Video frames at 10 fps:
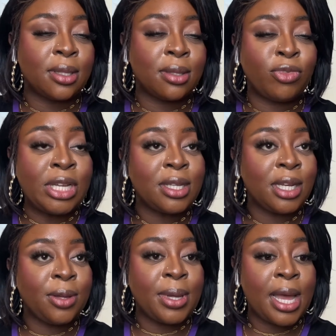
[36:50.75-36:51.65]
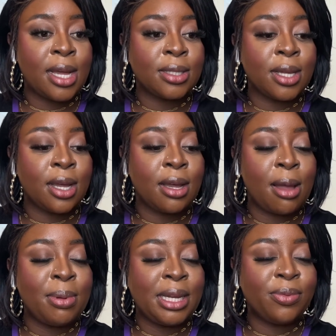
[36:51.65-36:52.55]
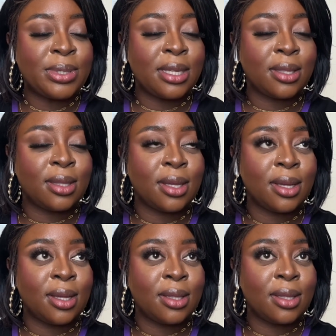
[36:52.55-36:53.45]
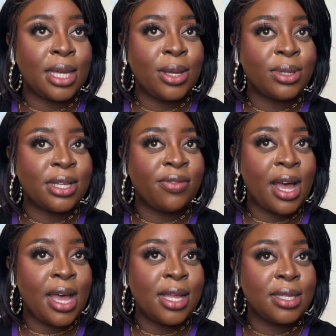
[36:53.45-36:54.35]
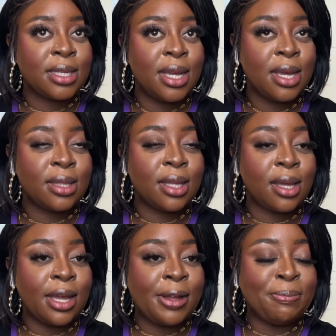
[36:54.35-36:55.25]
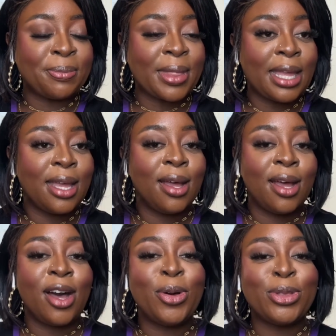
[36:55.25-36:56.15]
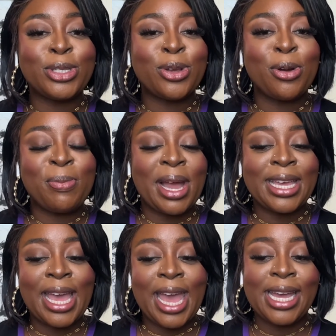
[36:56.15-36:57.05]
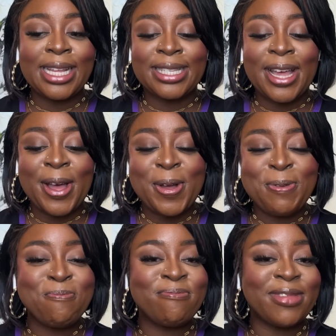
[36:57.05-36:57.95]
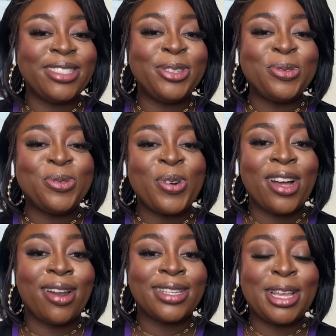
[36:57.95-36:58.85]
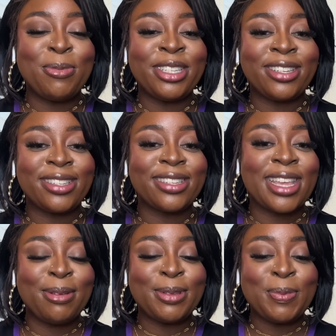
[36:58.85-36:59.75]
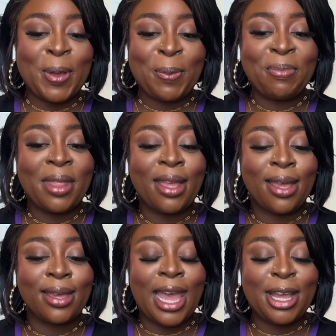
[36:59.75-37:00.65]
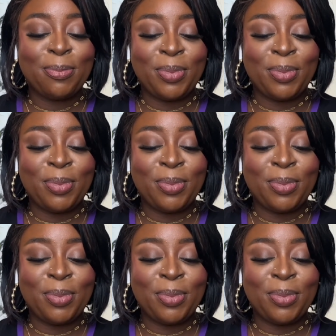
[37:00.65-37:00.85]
recently we had, I believe, was it The Hills Have Eyes? The song by Kate. Her last name has just escaped me. Kate